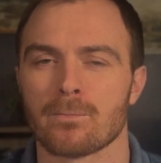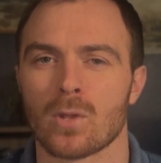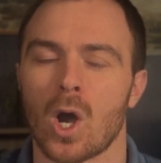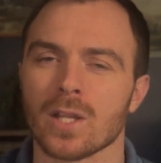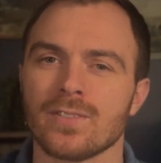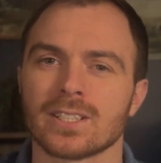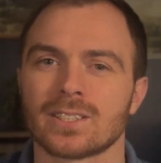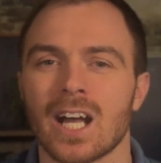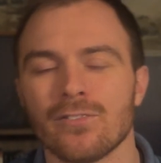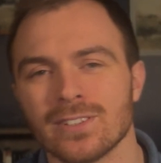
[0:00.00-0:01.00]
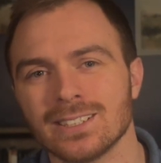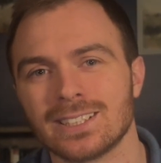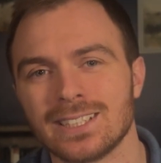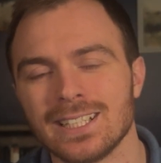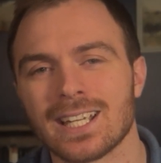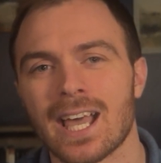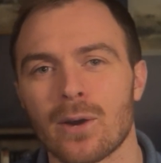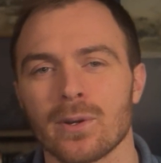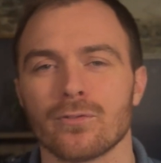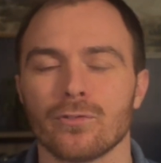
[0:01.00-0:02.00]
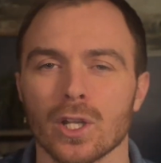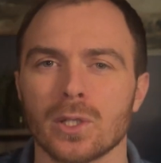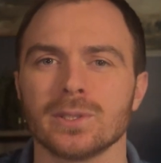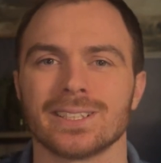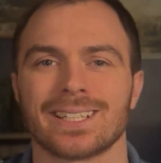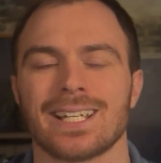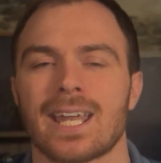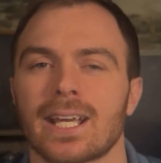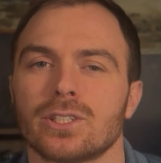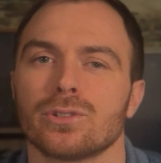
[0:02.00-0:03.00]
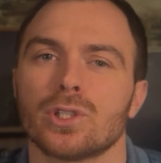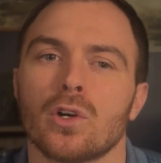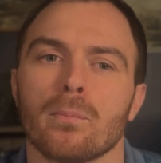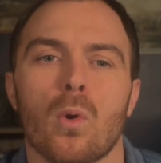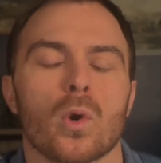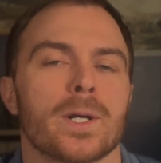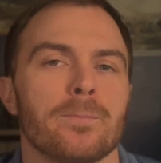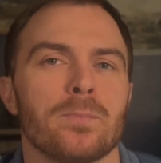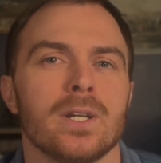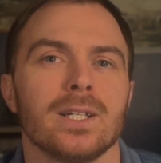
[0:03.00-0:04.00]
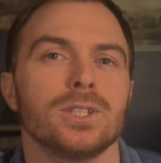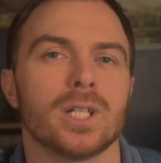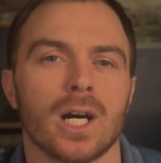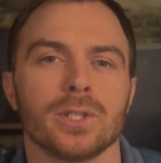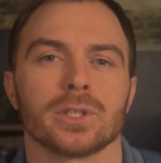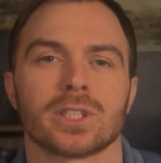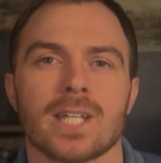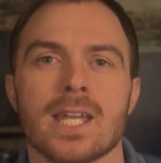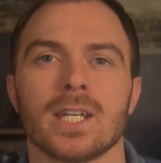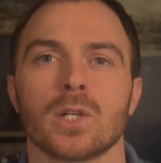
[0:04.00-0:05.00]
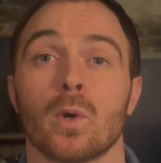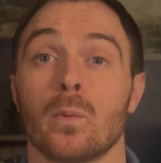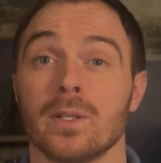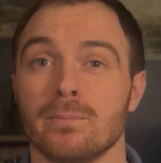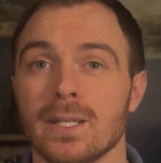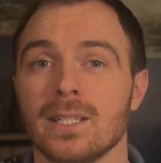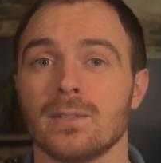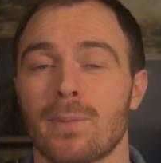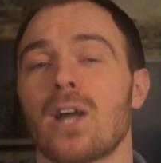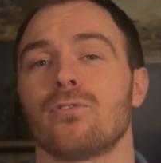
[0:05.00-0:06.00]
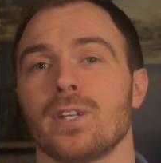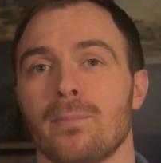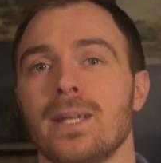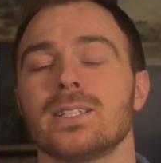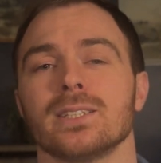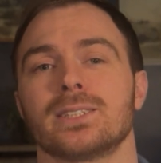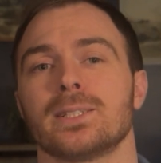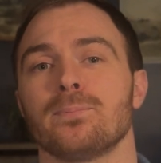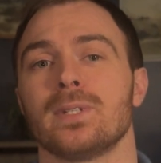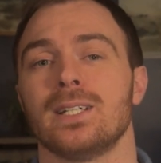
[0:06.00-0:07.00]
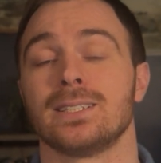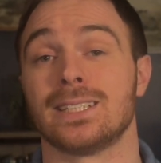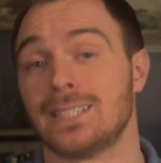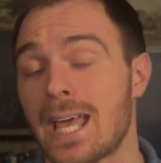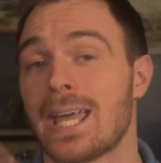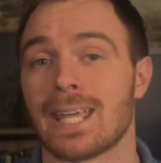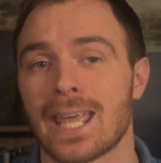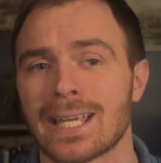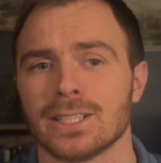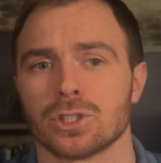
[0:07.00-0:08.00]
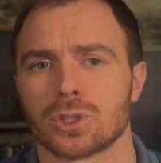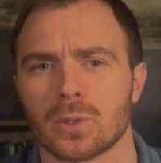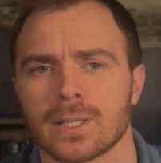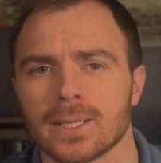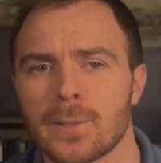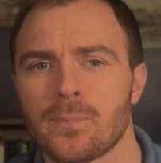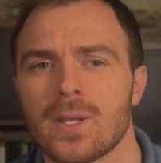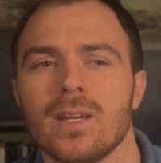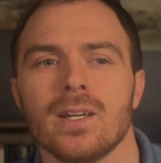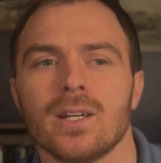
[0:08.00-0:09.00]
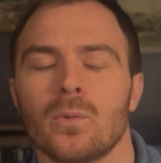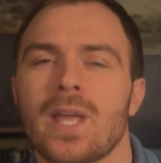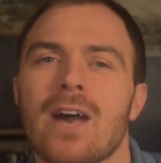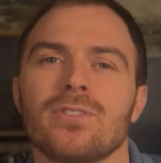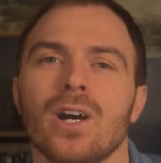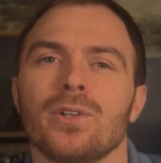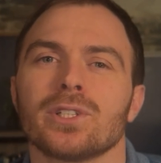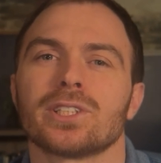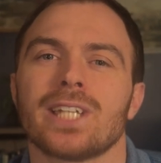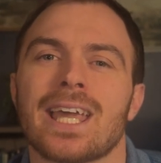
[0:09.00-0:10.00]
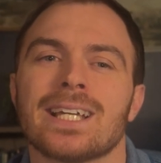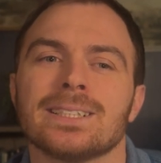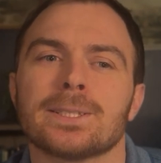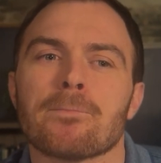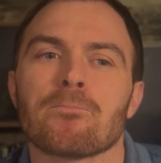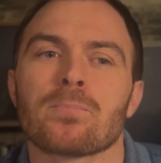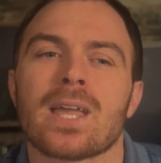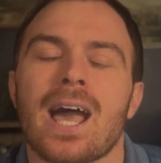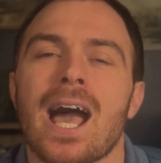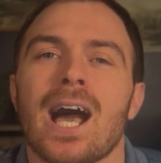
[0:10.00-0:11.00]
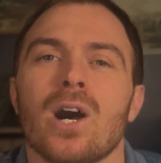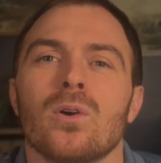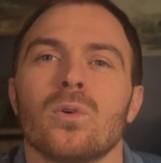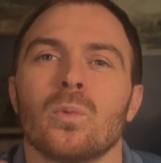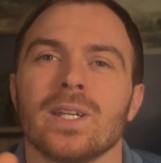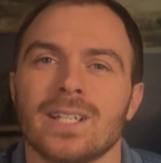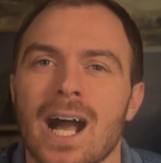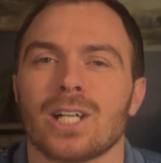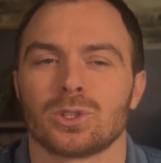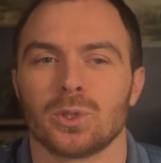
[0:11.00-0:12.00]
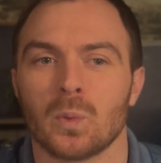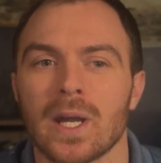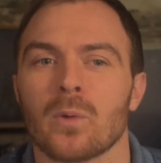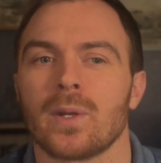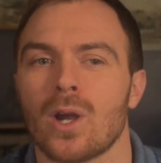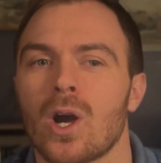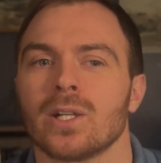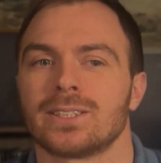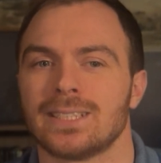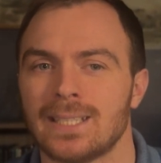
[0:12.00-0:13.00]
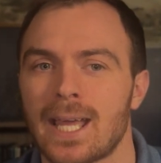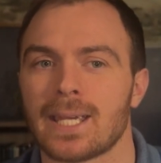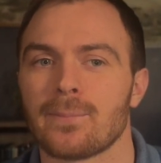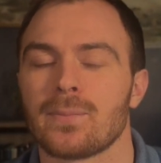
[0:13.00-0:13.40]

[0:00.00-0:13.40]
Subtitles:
All of this stuff and seeing how it flows and connects is so important to understanding what we mean by fundamentalism today and historically. We have to understand how we got to where we are today.